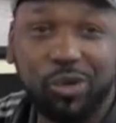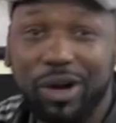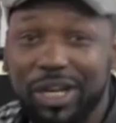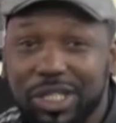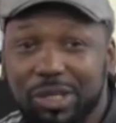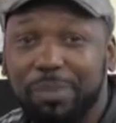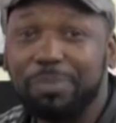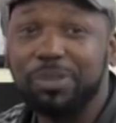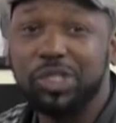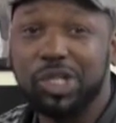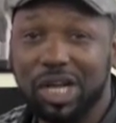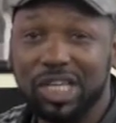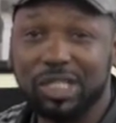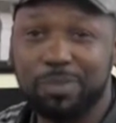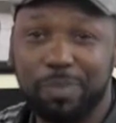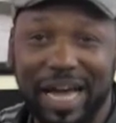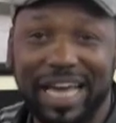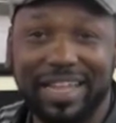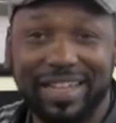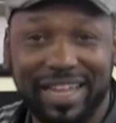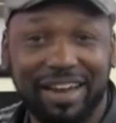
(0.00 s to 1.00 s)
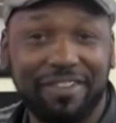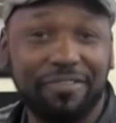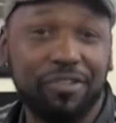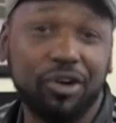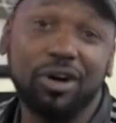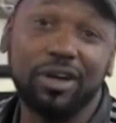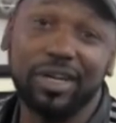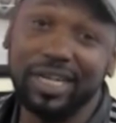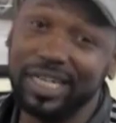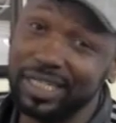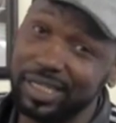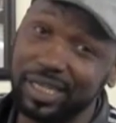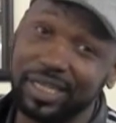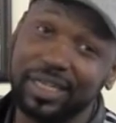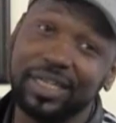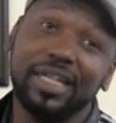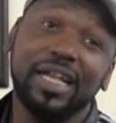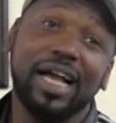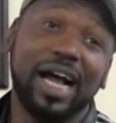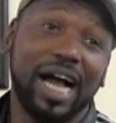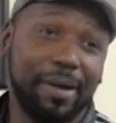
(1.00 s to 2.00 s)
throwing some shots back, and then I thought,
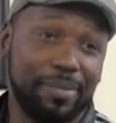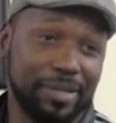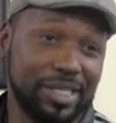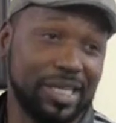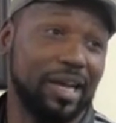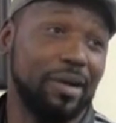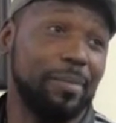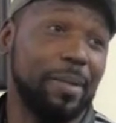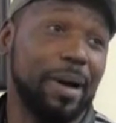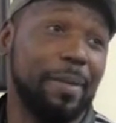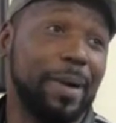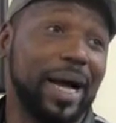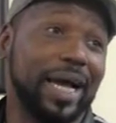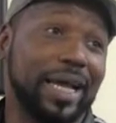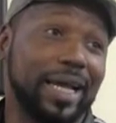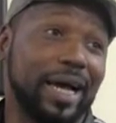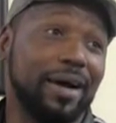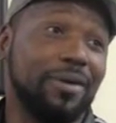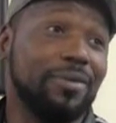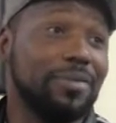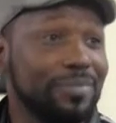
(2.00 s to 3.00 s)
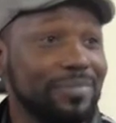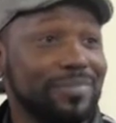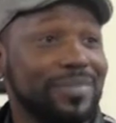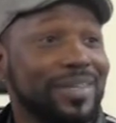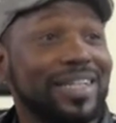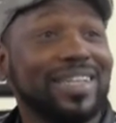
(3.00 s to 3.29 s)
listen, I must get on my bike now.